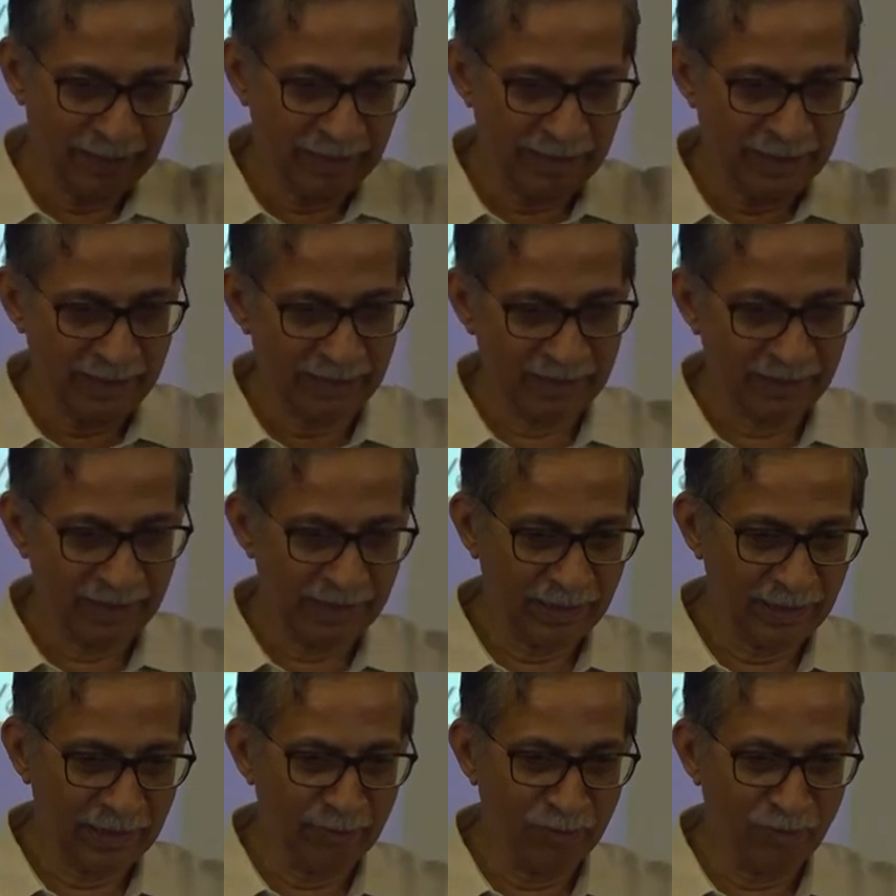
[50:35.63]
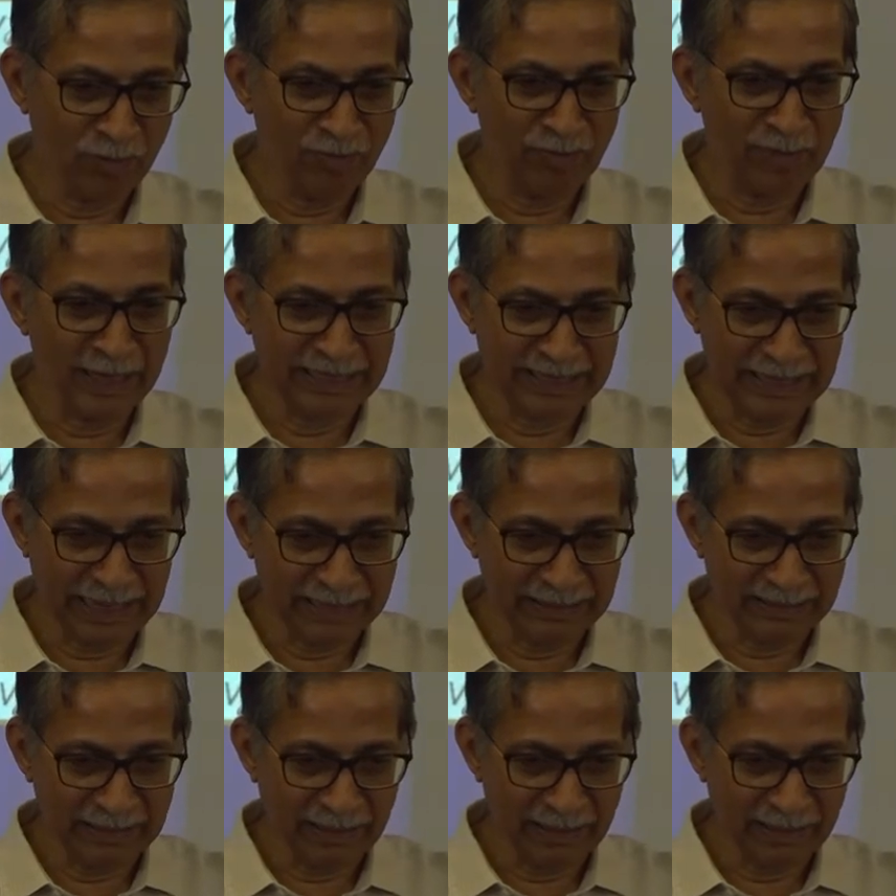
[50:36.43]
it will move by
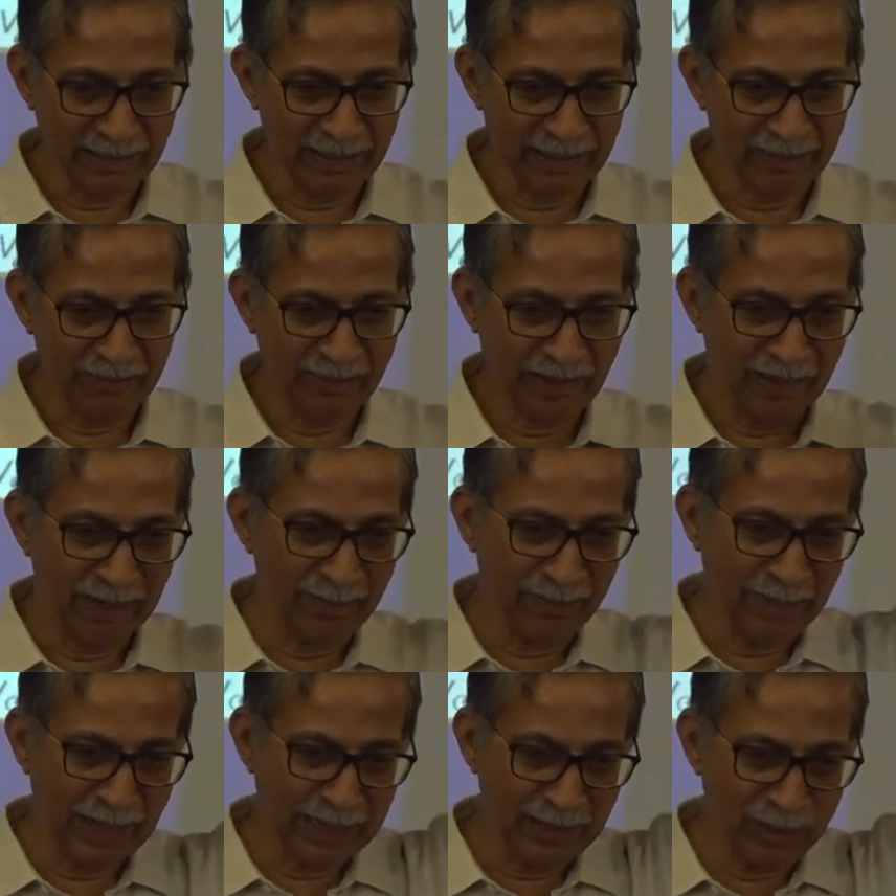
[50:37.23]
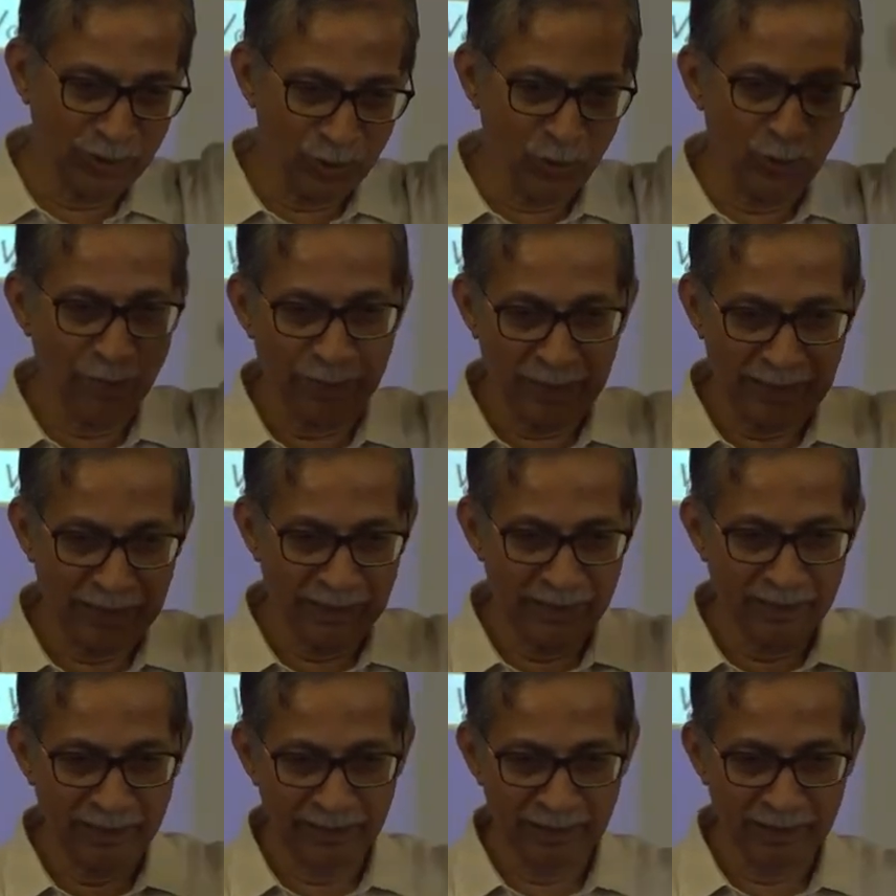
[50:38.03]
delta. If I apply 2P,
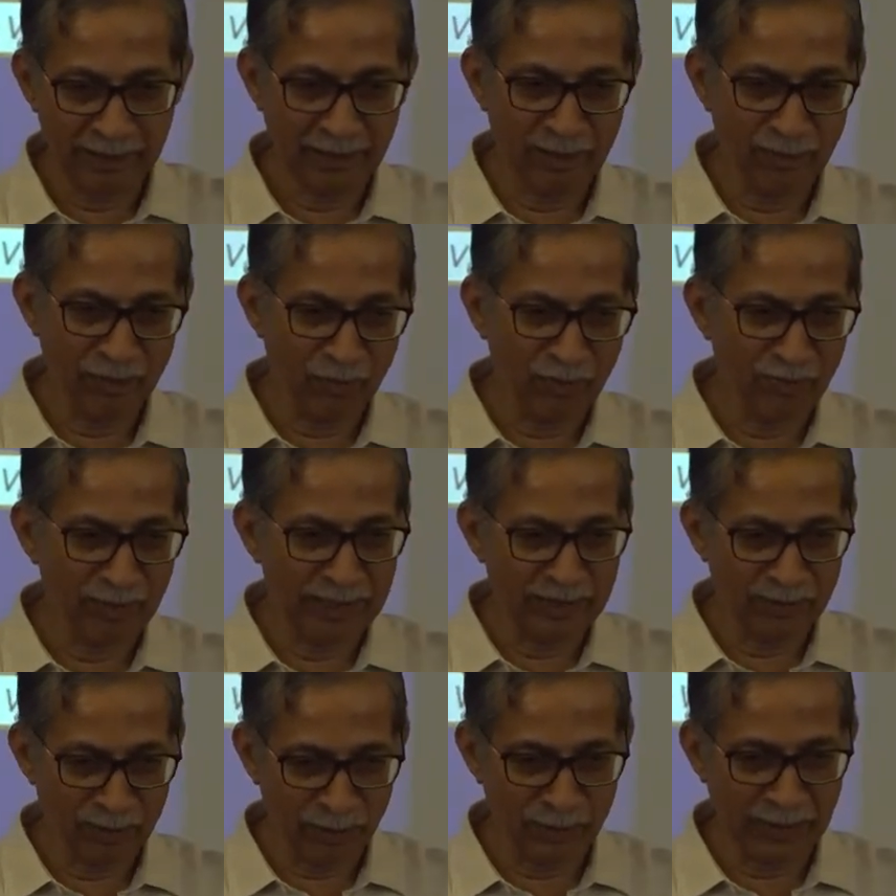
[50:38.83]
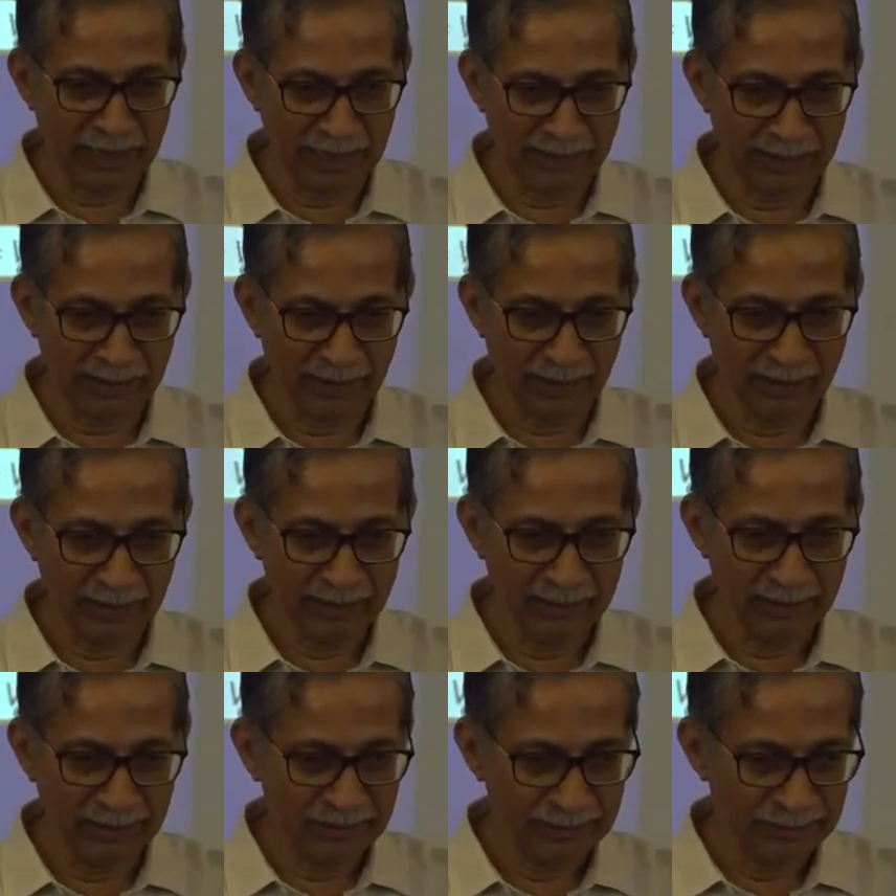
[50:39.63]
it will move by 2 delta.
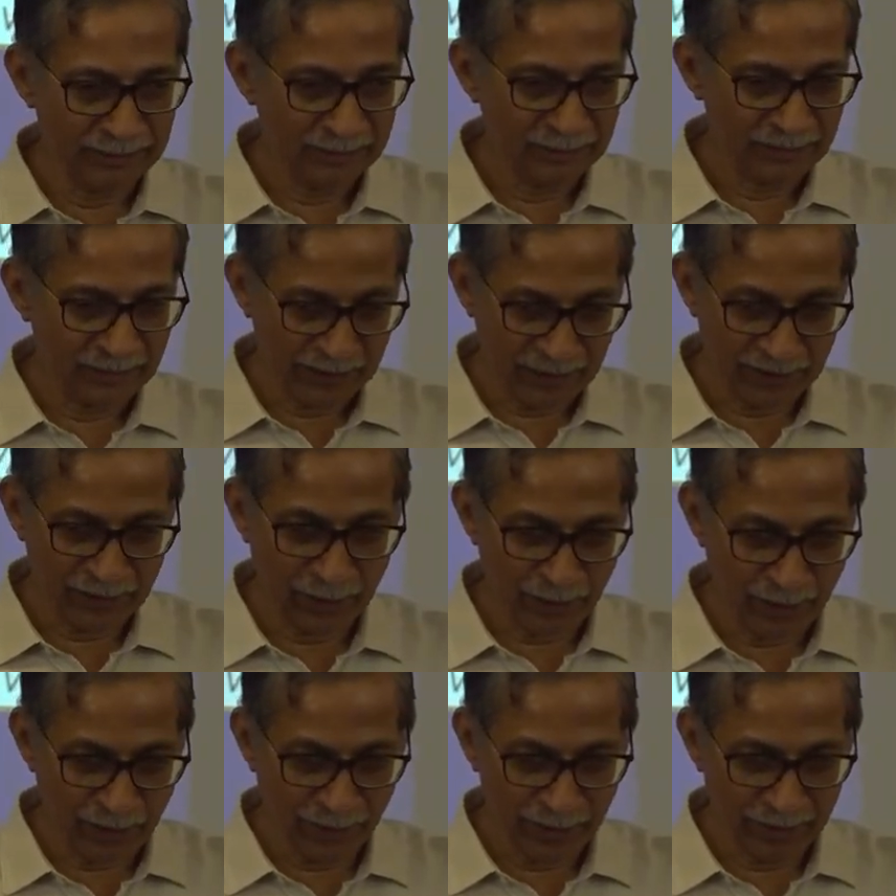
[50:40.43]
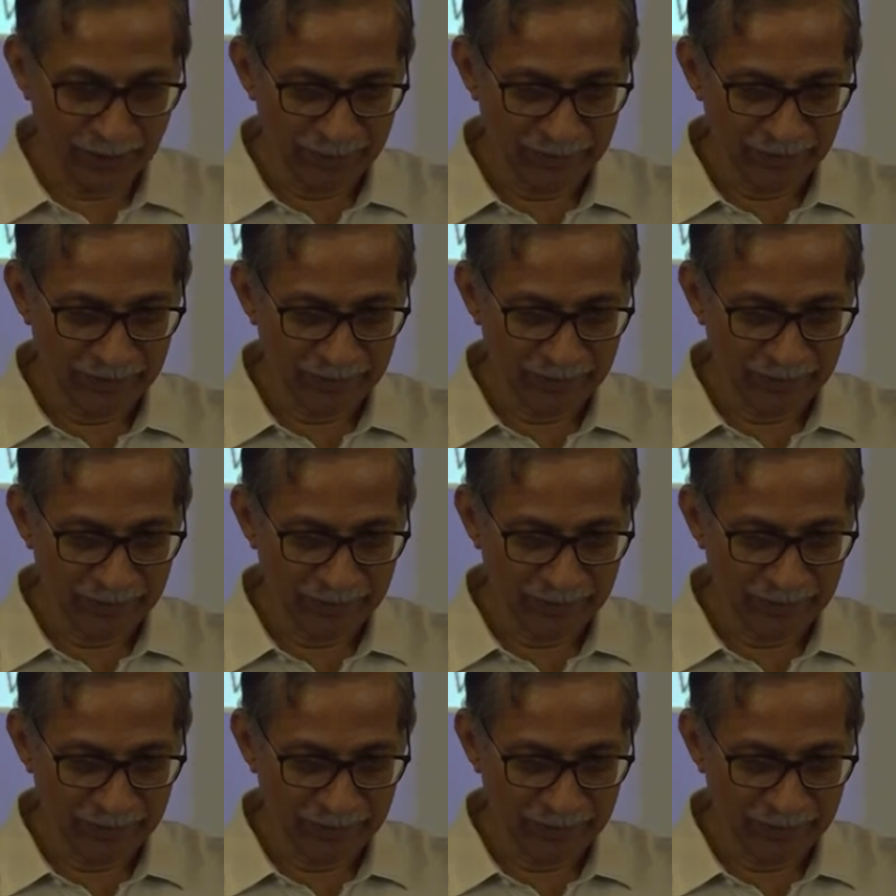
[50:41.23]
Yes or no?